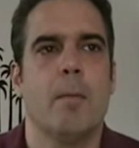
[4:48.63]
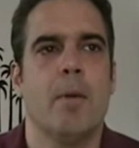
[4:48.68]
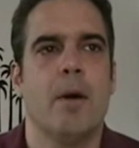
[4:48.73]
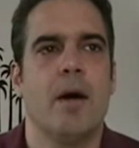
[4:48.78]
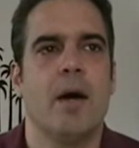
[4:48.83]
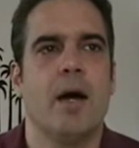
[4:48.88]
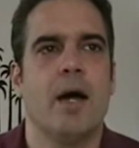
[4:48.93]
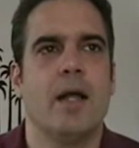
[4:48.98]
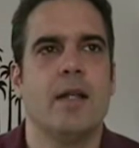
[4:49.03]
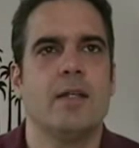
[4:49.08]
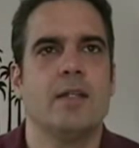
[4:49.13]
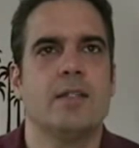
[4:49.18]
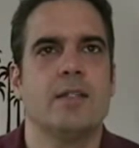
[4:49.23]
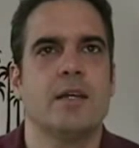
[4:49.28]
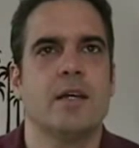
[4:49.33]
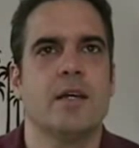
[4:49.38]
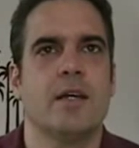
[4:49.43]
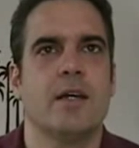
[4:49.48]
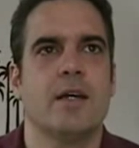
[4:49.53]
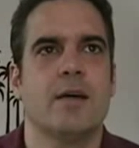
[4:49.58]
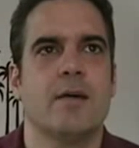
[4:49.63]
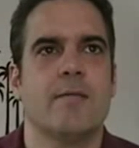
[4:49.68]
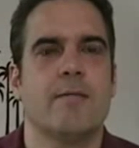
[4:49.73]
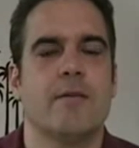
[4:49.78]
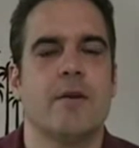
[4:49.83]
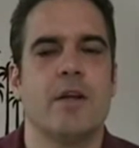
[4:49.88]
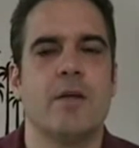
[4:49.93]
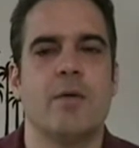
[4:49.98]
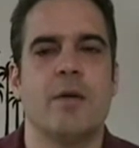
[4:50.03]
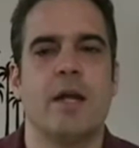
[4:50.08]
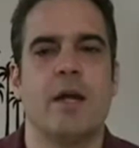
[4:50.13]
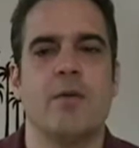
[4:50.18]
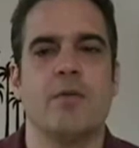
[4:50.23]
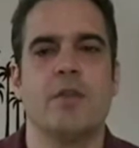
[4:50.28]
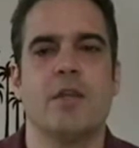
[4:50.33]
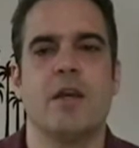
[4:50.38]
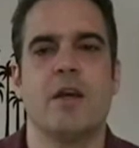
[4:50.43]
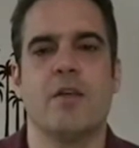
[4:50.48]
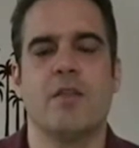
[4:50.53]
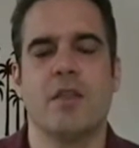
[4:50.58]
But for anyone
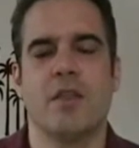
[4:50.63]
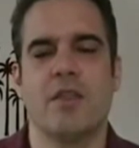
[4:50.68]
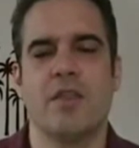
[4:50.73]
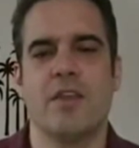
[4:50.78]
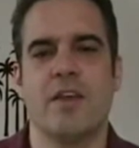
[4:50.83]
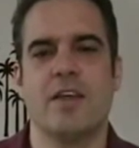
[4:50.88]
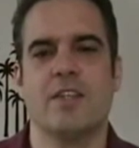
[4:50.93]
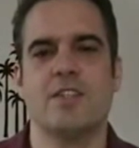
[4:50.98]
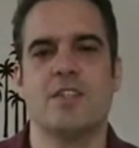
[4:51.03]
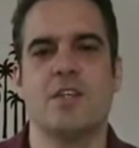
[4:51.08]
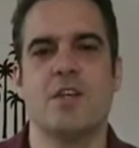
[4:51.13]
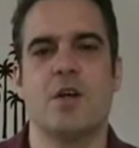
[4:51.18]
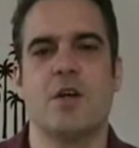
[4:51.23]
out there that thinks,